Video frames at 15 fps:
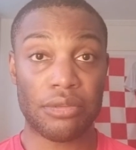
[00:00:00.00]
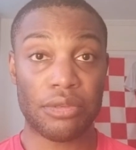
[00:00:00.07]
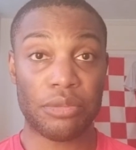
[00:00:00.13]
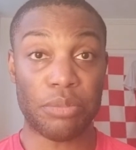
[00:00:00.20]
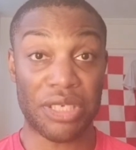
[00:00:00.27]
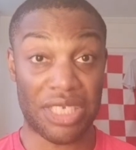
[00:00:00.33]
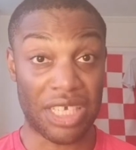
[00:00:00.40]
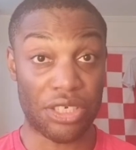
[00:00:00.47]

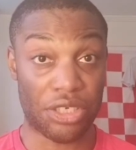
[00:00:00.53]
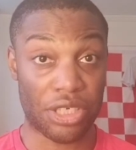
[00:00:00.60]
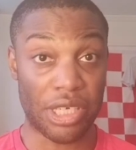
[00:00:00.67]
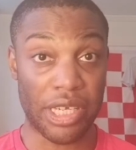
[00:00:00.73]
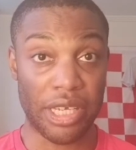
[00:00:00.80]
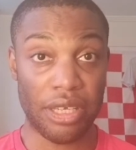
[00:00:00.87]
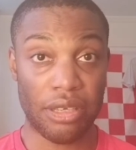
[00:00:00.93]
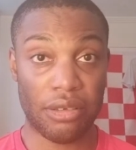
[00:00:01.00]

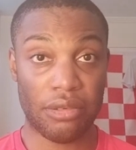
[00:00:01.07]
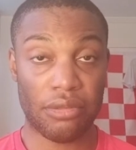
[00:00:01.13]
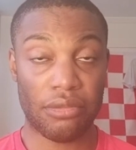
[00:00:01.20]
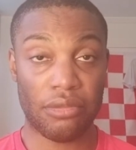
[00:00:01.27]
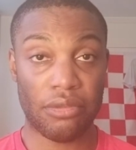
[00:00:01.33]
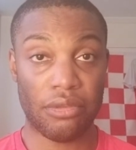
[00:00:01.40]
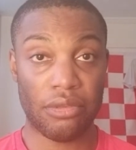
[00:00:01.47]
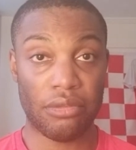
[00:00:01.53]
potentially,
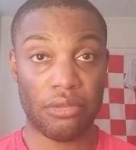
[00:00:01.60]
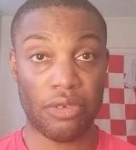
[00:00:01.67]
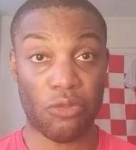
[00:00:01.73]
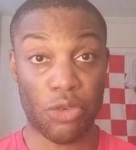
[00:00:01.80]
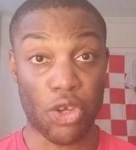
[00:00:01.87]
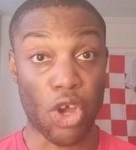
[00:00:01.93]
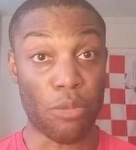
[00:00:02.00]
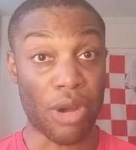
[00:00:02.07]

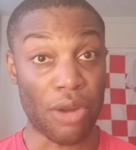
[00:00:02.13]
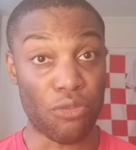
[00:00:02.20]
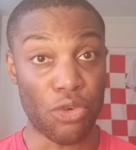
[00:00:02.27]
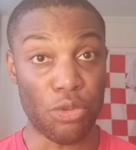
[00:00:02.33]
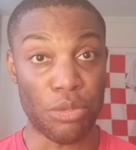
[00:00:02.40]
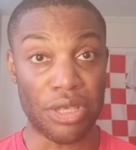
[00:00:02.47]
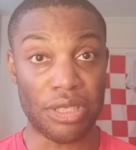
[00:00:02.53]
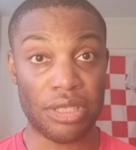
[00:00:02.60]
if we go by
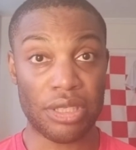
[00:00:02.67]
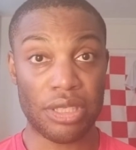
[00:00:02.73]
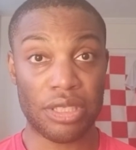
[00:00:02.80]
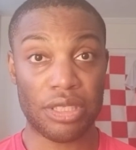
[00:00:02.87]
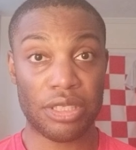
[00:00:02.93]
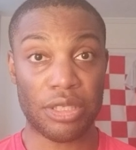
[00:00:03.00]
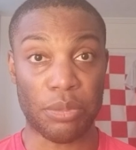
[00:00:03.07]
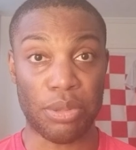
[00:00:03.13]
rumours,
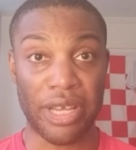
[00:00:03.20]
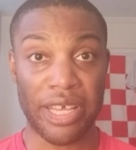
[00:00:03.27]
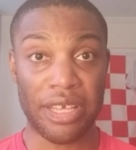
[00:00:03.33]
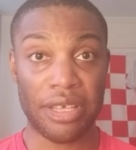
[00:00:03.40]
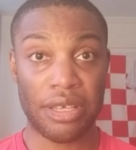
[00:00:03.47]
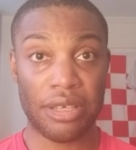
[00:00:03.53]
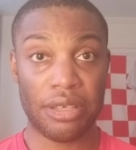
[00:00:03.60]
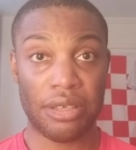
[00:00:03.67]
to
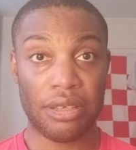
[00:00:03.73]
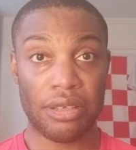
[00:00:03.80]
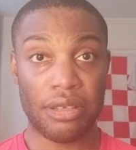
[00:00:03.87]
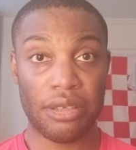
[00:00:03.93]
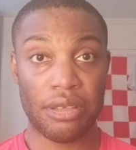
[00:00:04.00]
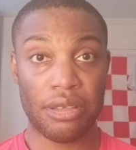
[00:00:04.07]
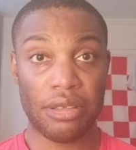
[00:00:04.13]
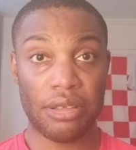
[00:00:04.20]
play.
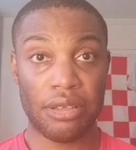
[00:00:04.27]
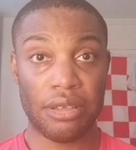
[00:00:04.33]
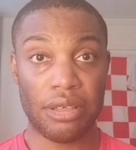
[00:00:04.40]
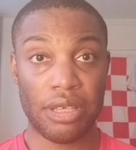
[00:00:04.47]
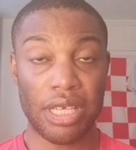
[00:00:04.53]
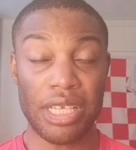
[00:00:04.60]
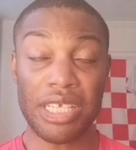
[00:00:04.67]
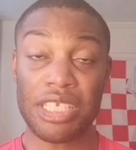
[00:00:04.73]

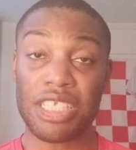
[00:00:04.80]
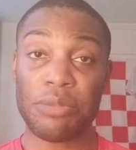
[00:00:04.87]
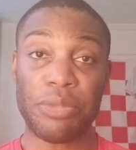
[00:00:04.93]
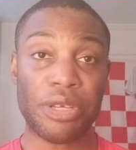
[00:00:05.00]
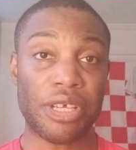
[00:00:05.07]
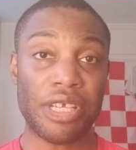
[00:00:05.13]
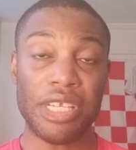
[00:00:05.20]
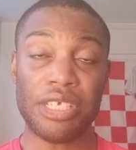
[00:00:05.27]
He needs
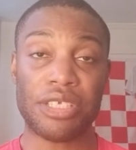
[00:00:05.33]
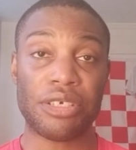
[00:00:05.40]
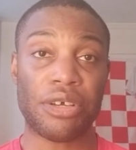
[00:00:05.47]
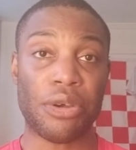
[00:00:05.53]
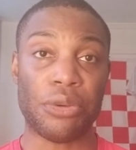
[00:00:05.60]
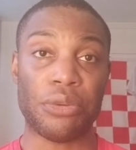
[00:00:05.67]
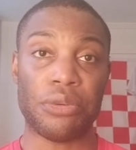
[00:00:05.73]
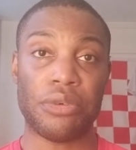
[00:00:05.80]
to
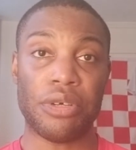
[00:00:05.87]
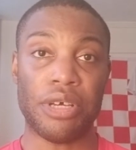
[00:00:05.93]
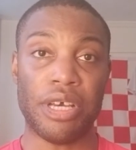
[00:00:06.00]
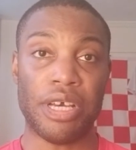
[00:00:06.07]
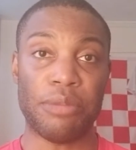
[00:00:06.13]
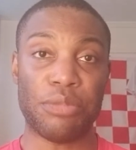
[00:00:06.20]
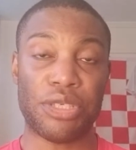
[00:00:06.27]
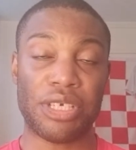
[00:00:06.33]
go.
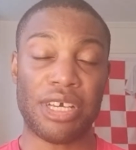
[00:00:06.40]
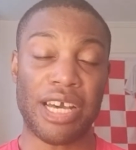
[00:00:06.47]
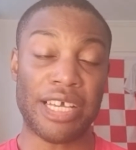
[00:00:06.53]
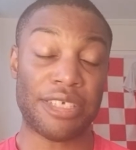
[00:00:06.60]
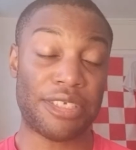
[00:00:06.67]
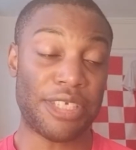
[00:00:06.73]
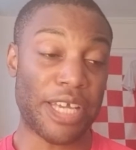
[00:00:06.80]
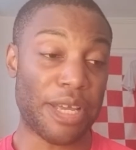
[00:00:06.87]
So
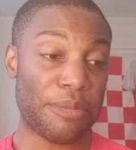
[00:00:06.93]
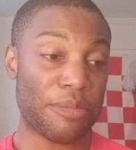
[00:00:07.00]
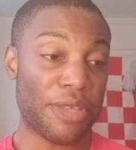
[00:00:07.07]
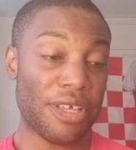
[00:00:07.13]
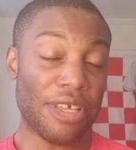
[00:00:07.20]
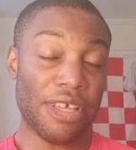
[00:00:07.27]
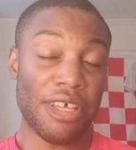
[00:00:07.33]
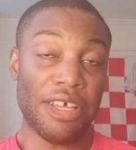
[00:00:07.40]
guys, yeah,
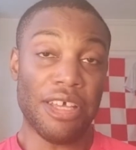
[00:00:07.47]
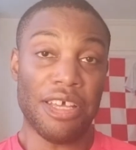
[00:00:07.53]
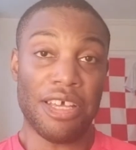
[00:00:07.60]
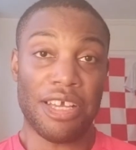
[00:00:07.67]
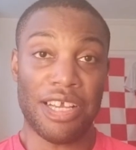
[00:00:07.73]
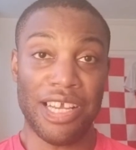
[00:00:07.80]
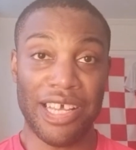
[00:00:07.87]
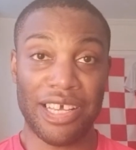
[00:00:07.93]

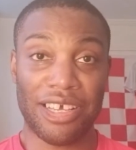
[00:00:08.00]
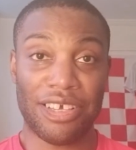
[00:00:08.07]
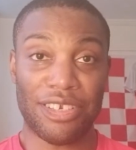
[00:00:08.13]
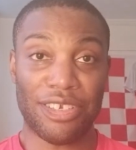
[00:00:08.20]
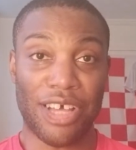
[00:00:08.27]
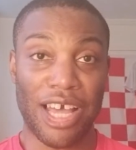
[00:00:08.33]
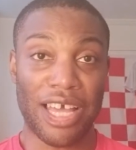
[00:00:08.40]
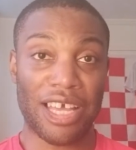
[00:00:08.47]
click
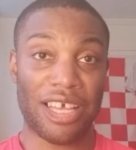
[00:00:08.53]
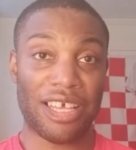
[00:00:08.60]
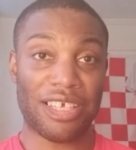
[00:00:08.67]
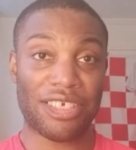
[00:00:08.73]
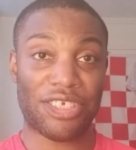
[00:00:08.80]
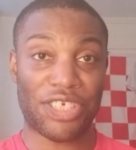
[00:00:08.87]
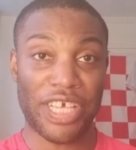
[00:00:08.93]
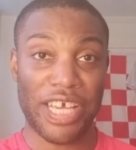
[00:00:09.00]
like,
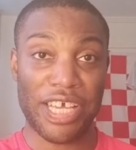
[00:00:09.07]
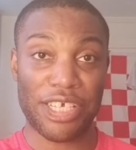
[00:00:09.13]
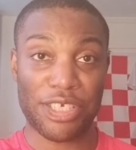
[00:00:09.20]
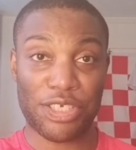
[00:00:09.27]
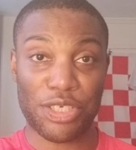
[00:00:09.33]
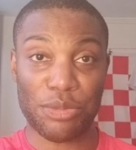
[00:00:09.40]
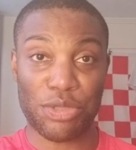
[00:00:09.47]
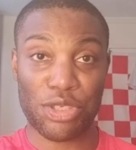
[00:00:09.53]
share,
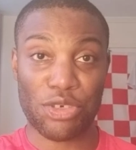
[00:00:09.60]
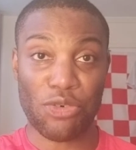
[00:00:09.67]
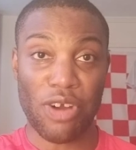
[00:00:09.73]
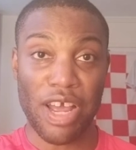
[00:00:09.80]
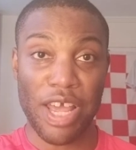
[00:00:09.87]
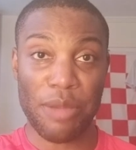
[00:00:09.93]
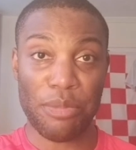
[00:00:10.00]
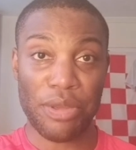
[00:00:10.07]

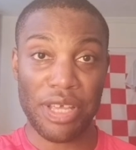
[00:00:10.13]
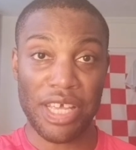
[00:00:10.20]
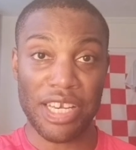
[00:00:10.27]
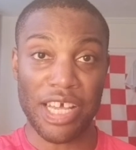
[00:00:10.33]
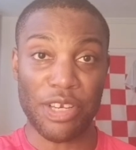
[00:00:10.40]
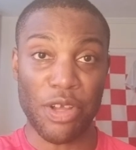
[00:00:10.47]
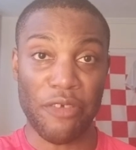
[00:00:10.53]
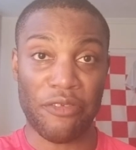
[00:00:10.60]
subscribe, hit
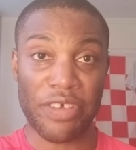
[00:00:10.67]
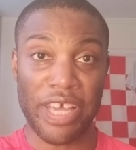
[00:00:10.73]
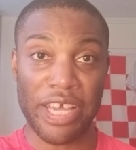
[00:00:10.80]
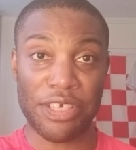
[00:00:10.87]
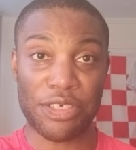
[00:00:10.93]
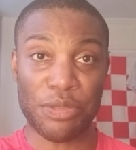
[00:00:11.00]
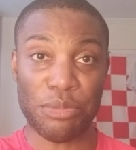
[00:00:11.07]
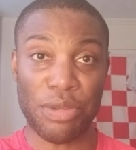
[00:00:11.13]
that
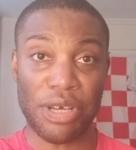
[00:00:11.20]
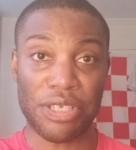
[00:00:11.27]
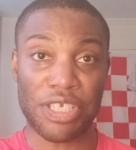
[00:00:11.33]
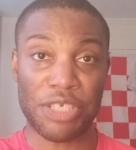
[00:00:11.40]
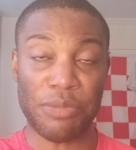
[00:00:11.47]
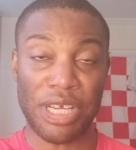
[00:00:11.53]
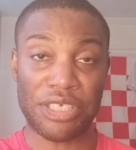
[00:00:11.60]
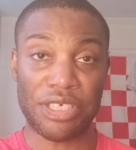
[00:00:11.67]
notification button,
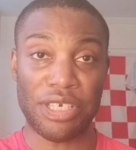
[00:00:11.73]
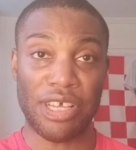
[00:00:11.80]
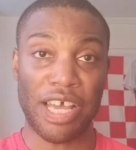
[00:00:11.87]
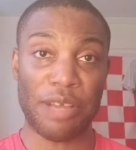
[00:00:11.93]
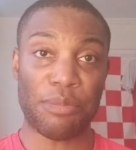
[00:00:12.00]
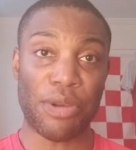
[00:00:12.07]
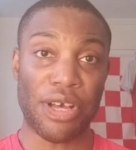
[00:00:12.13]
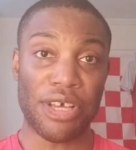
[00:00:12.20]
smash the
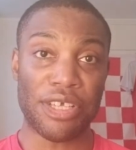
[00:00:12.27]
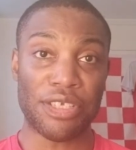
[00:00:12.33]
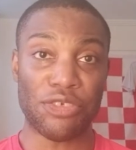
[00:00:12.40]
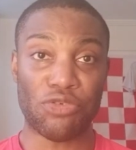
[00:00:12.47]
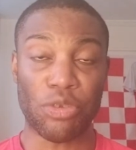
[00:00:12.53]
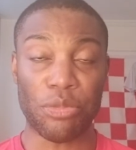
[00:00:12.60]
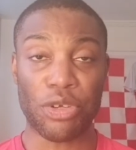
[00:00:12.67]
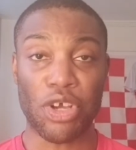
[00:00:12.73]
like
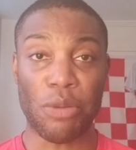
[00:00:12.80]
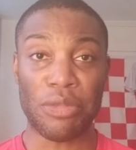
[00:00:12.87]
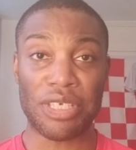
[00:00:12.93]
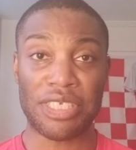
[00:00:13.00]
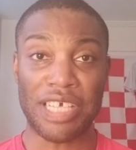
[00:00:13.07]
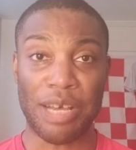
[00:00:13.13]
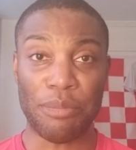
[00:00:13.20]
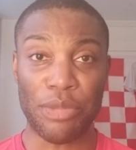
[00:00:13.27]
button, drop your
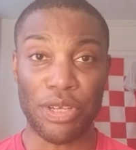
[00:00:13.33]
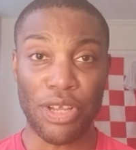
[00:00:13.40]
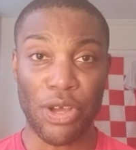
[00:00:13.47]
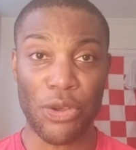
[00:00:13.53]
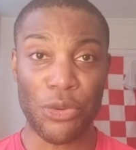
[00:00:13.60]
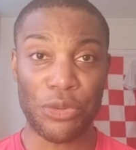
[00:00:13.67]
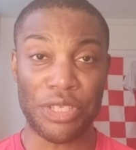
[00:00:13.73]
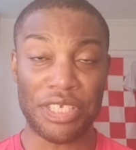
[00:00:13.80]
comments down
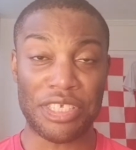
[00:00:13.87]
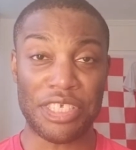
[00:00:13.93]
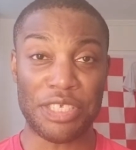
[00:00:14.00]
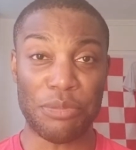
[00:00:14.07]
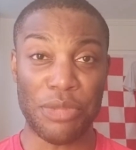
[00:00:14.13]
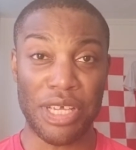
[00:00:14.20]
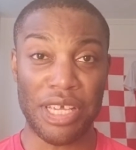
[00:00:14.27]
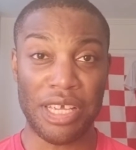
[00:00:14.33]
below. This
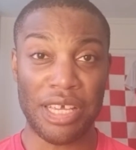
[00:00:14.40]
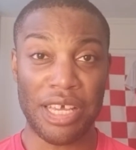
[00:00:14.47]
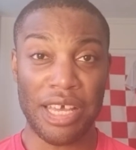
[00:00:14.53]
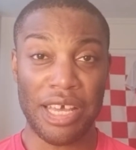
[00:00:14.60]
is me,